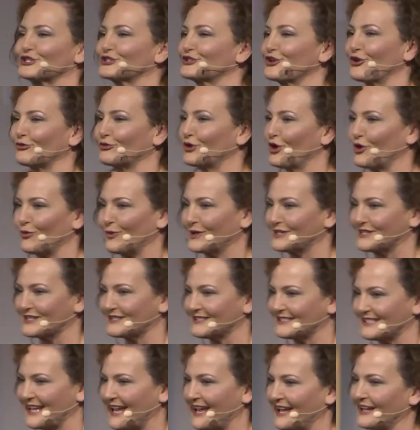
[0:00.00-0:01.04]
don't know what to
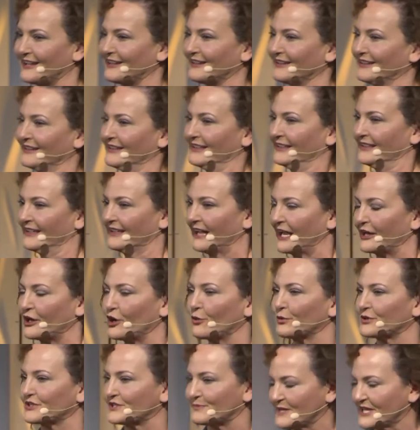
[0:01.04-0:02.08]
say? I know we're
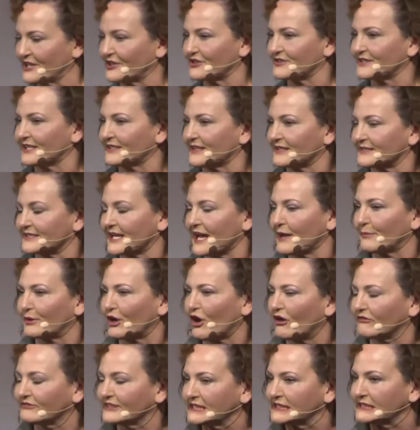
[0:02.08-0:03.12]
speakers, that doesn't happen
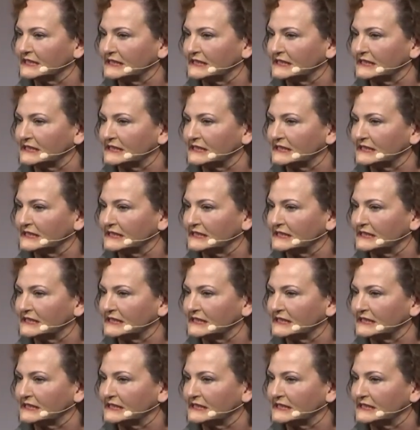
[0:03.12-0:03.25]
often.